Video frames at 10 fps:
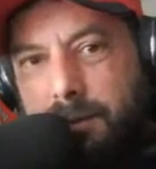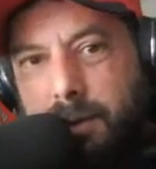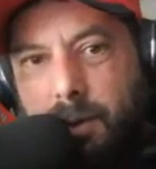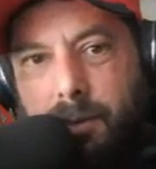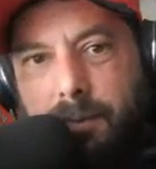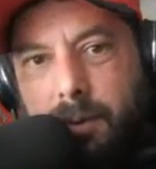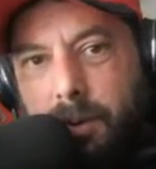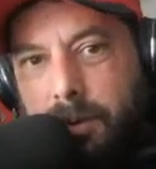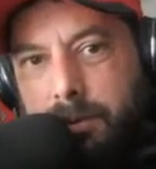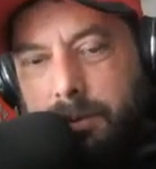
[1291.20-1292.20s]
of the
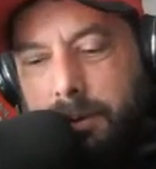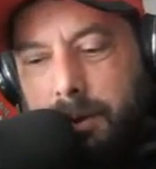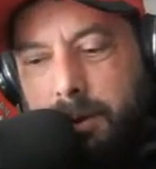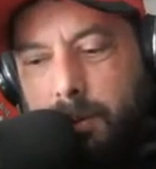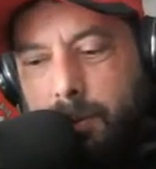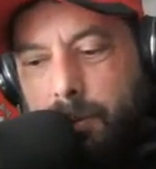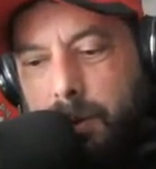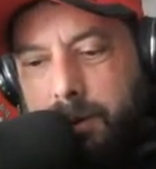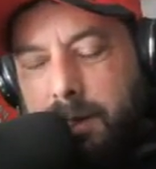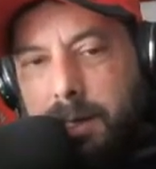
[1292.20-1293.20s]
overall, um,
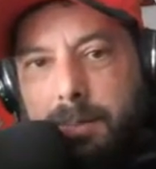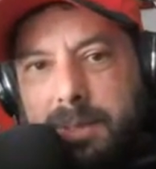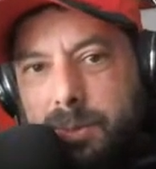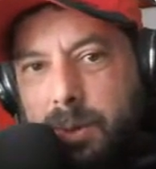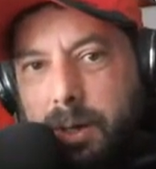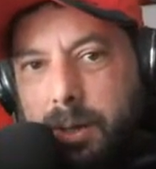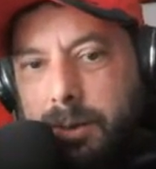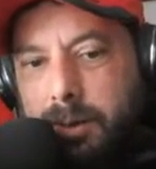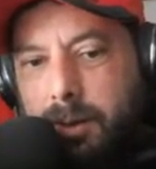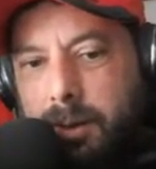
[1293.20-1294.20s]
what the club is
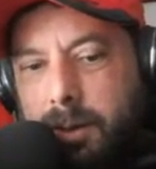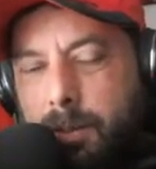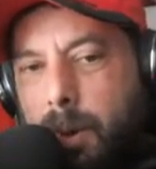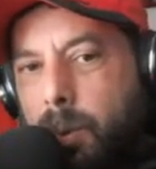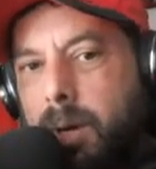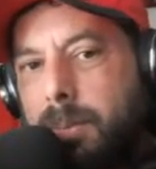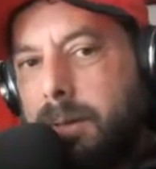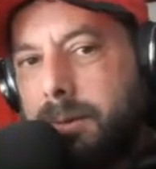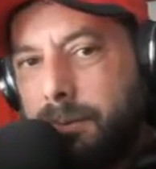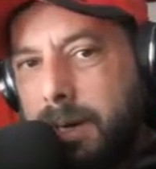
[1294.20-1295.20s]
worth, but what
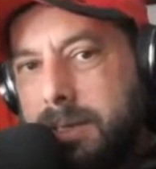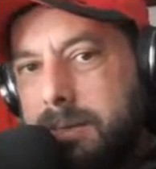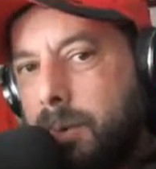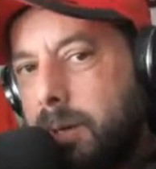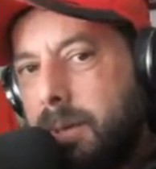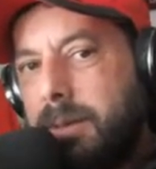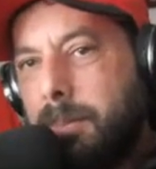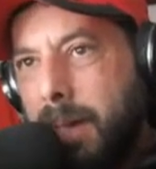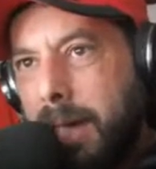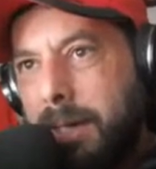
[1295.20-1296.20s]
about the rest? What about the
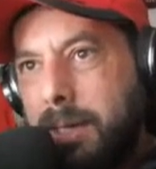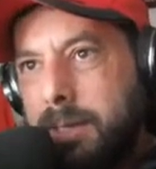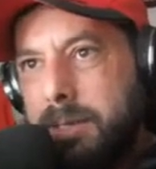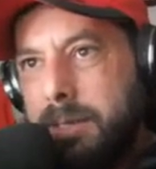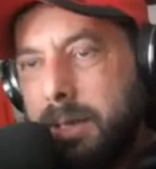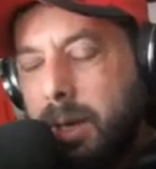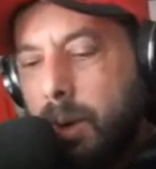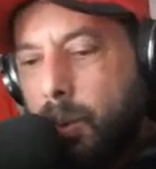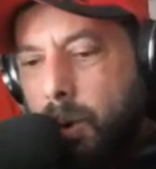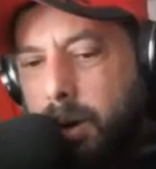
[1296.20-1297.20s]
package?
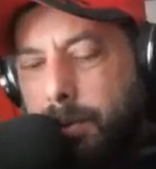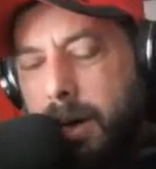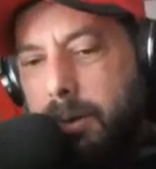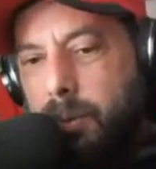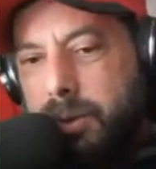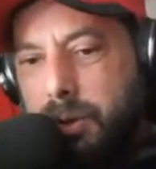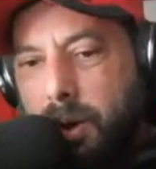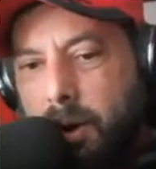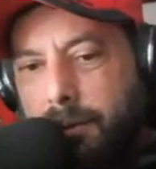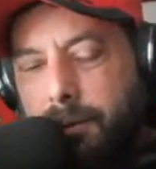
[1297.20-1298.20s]
What about what you're
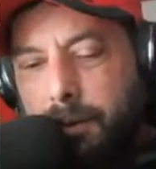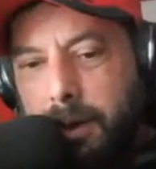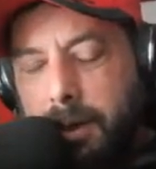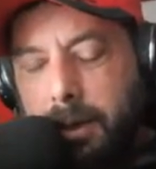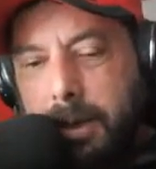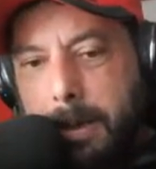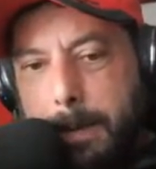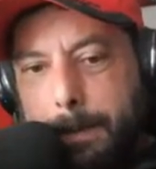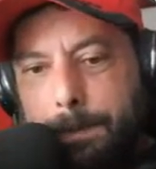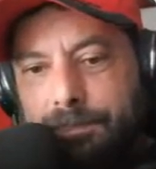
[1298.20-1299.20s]
offering
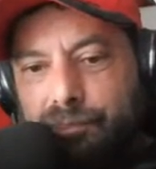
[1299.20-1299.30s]
um,